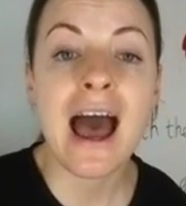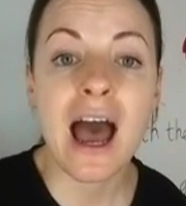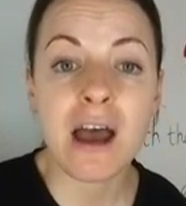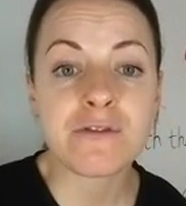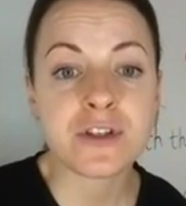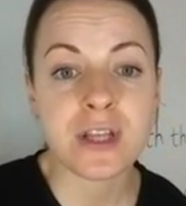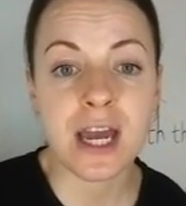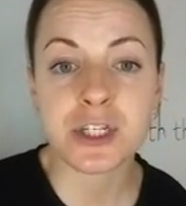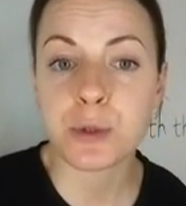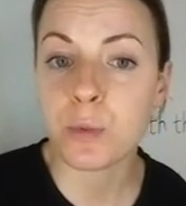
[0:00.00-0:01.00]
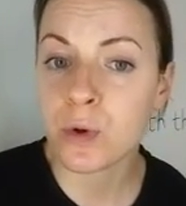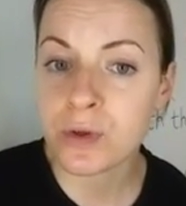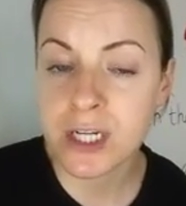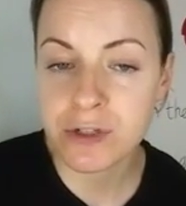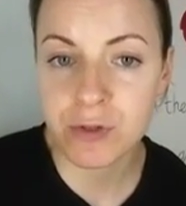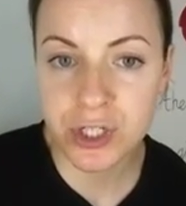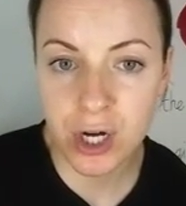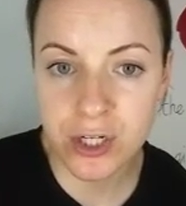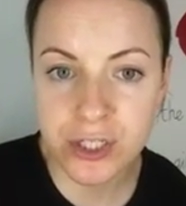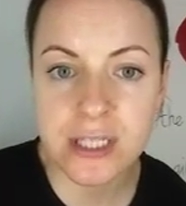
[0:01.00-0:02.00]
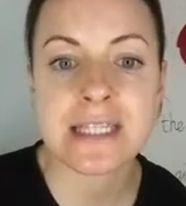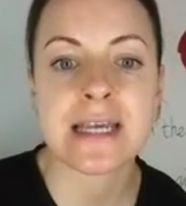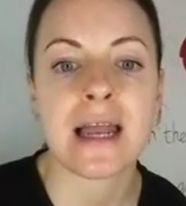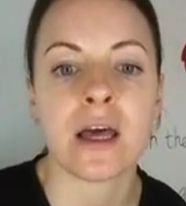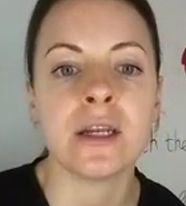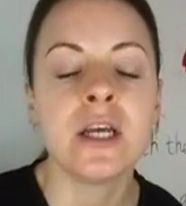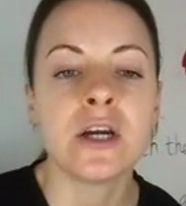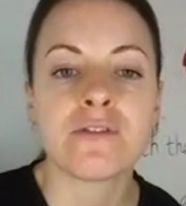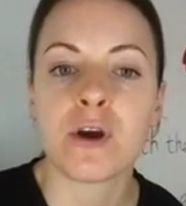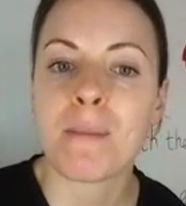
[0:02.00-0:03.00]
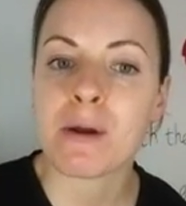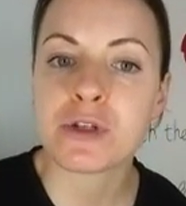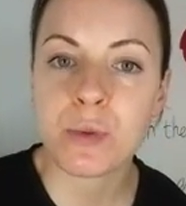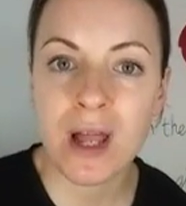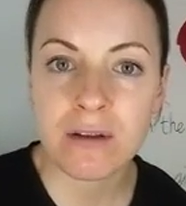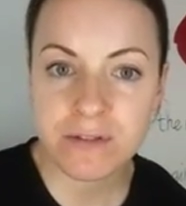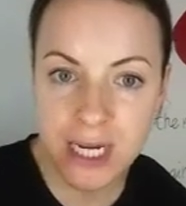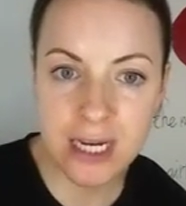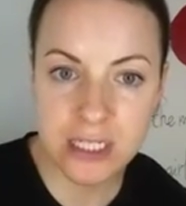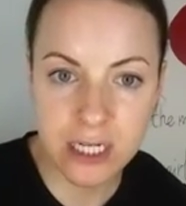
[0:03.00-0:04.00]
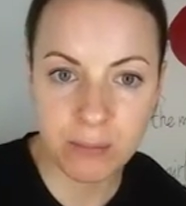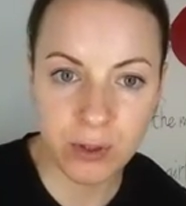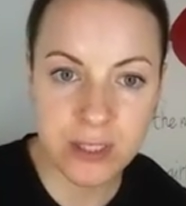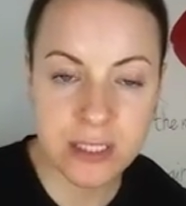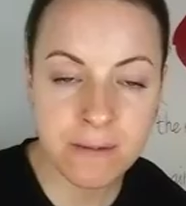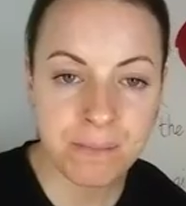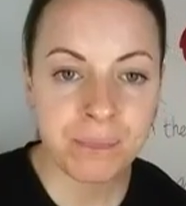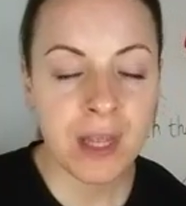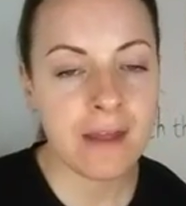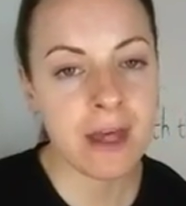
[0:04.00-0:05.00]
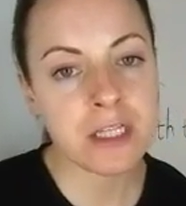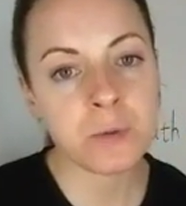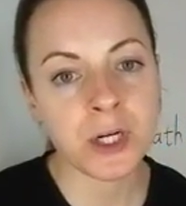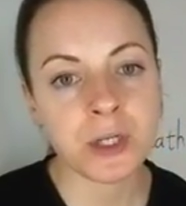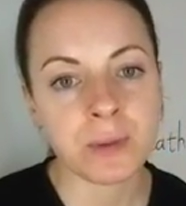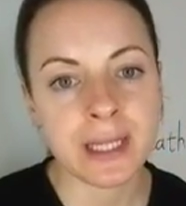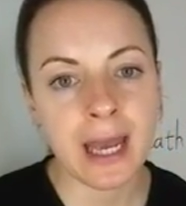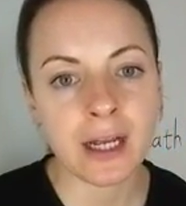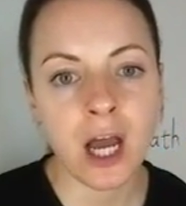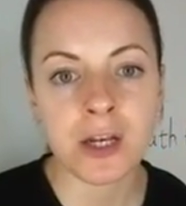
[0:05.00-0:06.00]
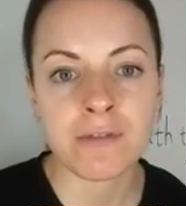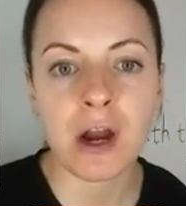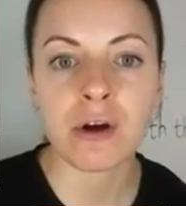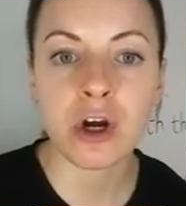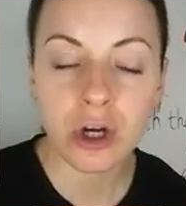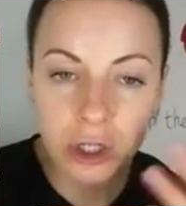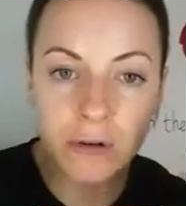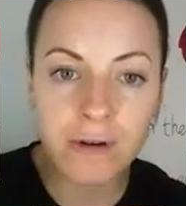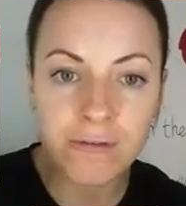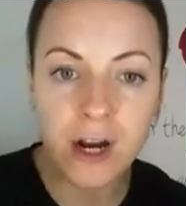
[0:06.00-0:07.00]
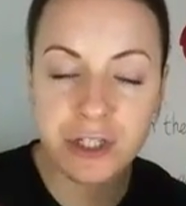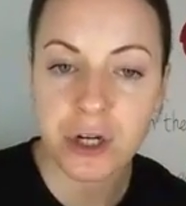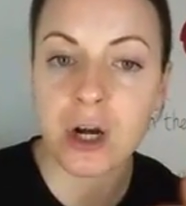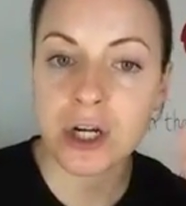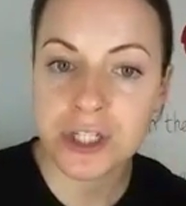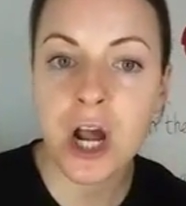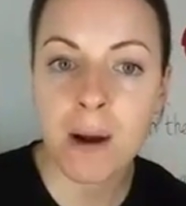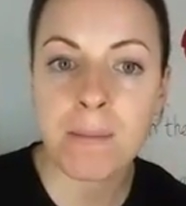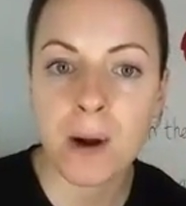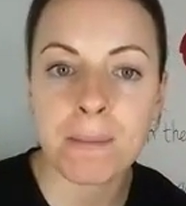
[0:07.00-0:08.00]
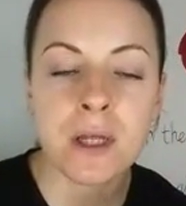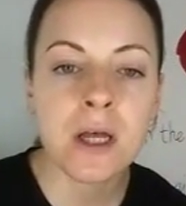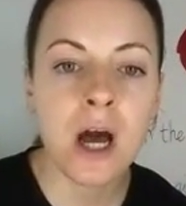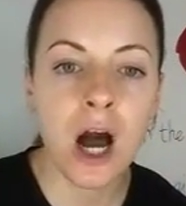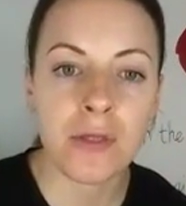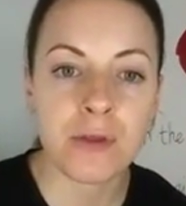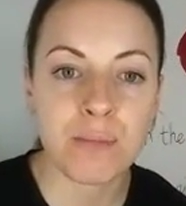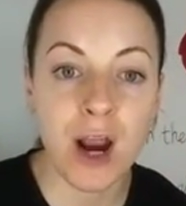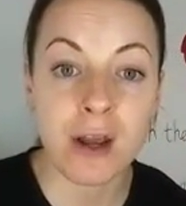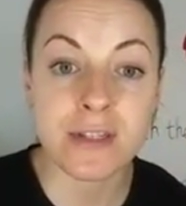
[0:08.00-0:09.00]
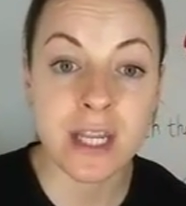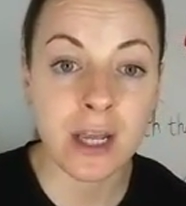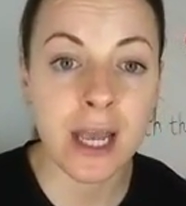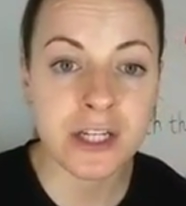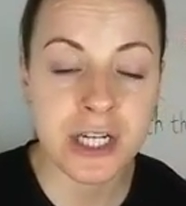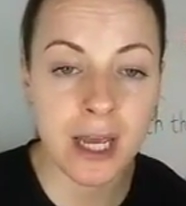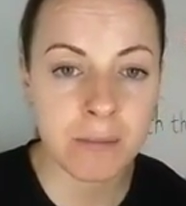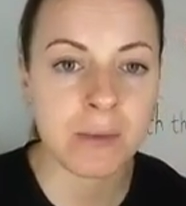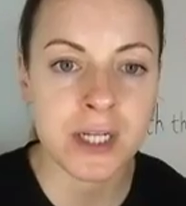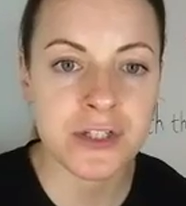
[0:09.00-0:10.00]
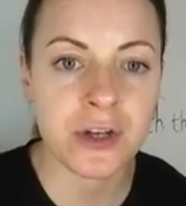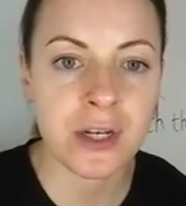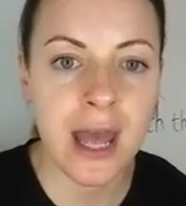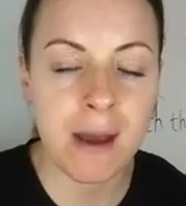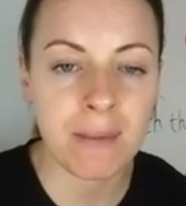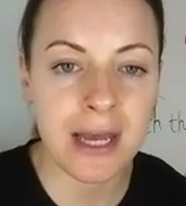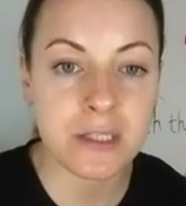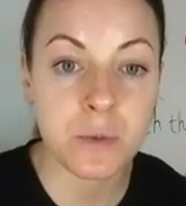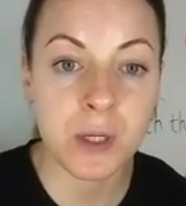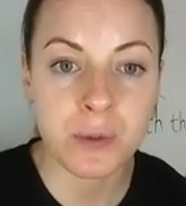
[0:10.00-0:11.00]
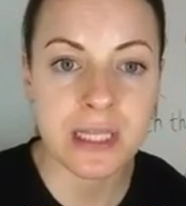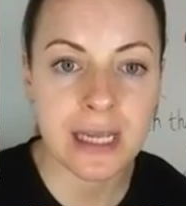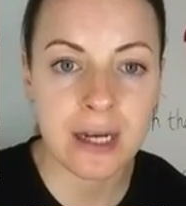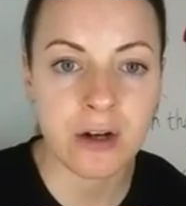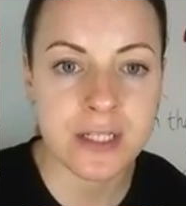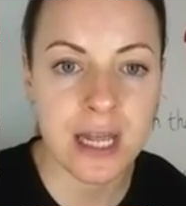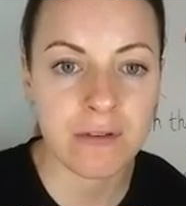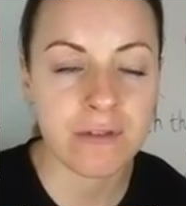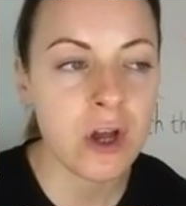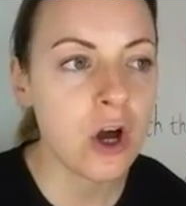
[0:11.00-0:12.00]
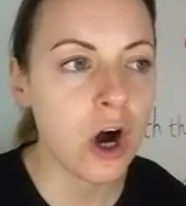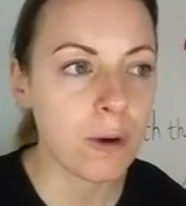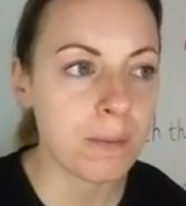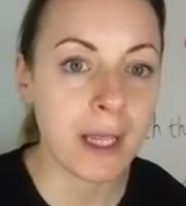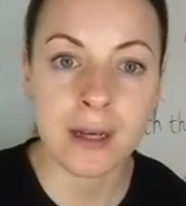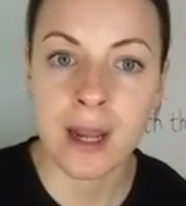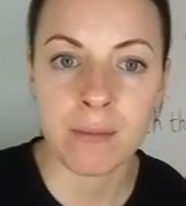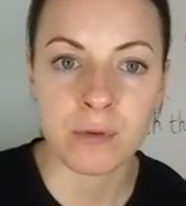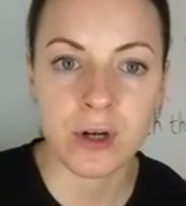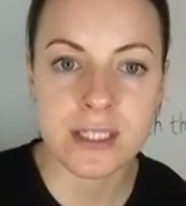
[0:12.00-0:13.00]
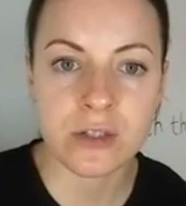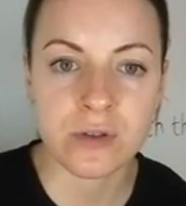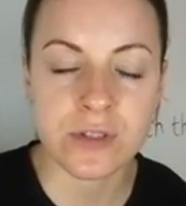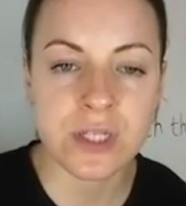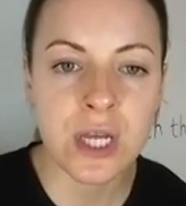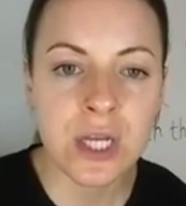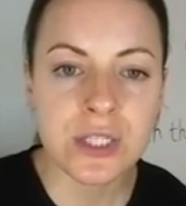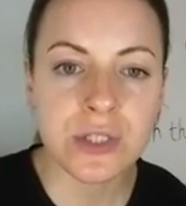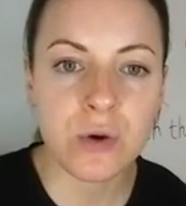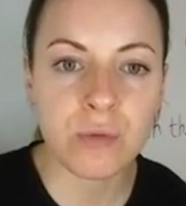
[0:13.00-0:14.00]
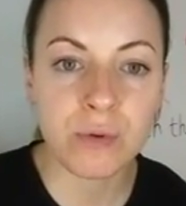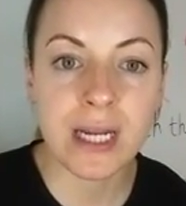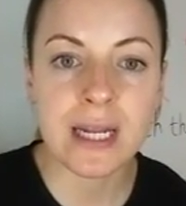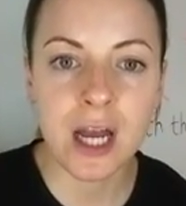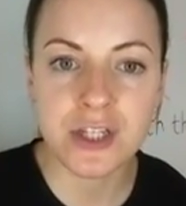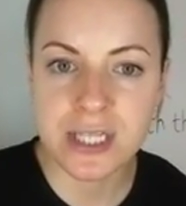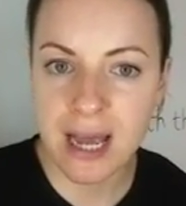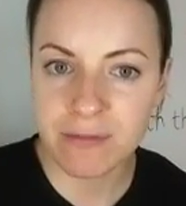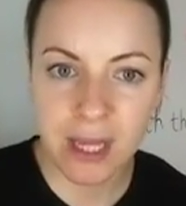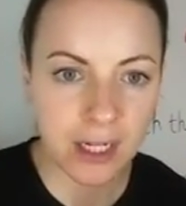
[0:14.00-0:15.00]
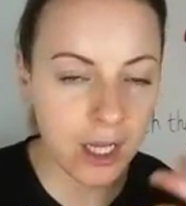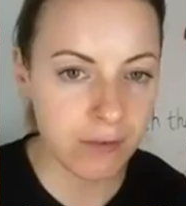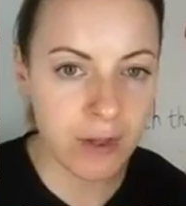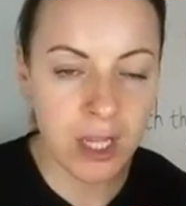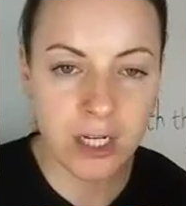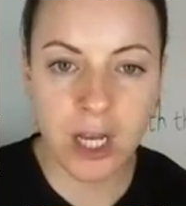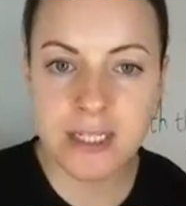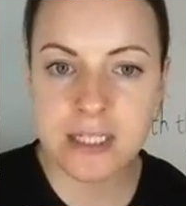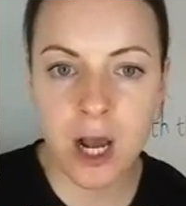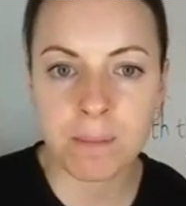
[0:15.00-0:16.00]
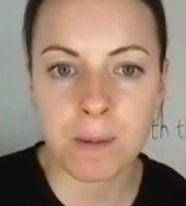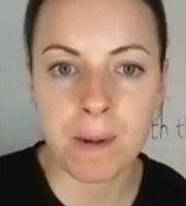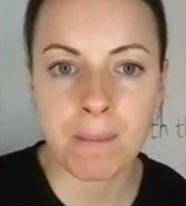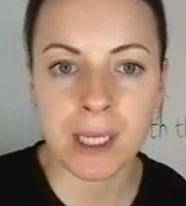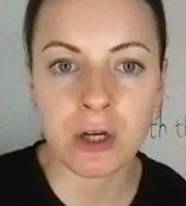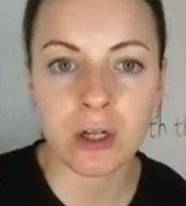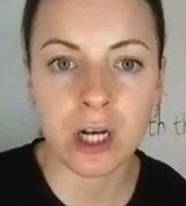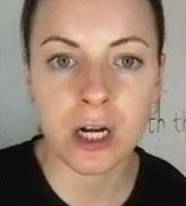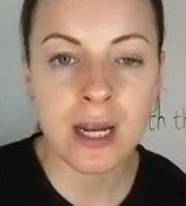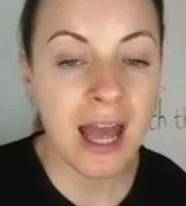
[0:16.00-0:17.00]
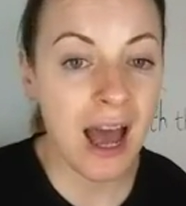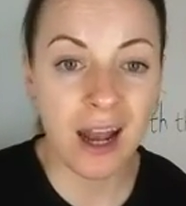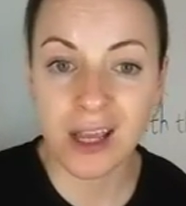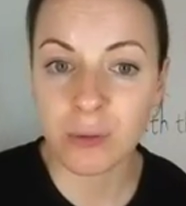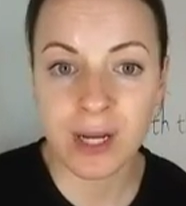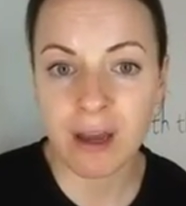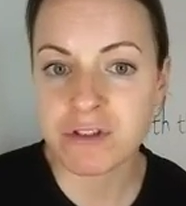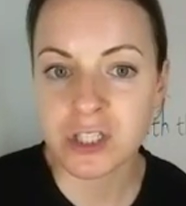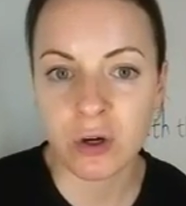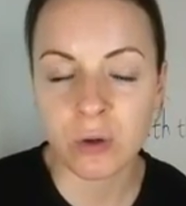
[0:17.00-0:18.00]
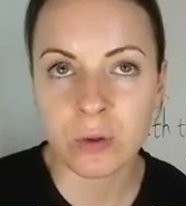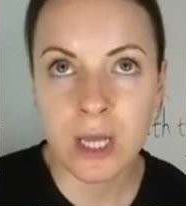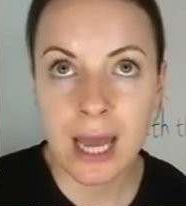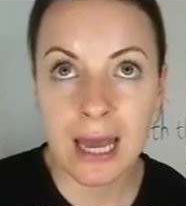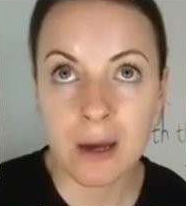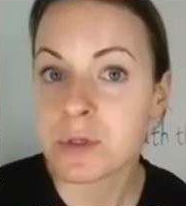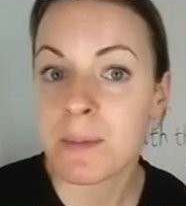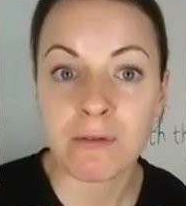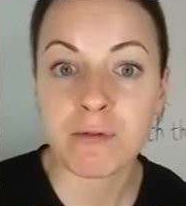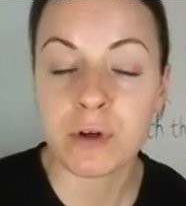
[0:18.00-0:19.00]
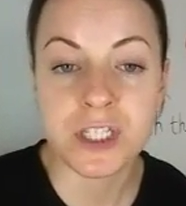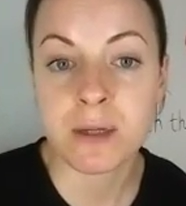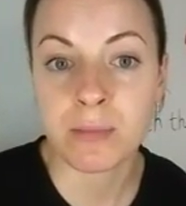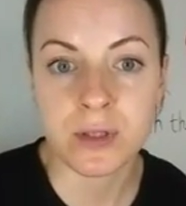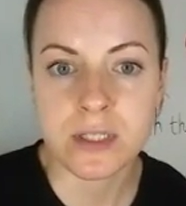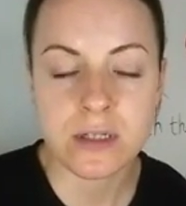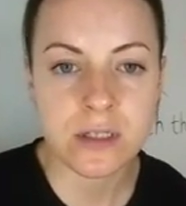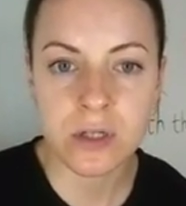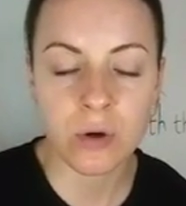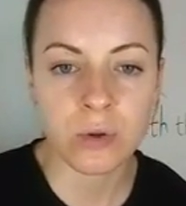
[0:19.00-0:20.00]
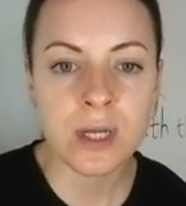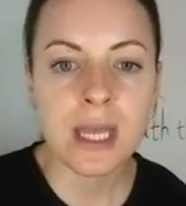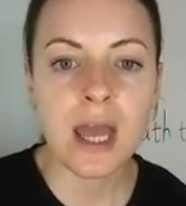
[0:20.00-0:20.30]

After that you won't need to return to the salon for about 12 to 18 months, and that's where you will get kind of a colour refresher or top up on the brows. And I actually had mine done last week with Elaine herself up in Greystones. So really I just had that kind of nice top up on my colour, and I only have to go, it was about 14 months. So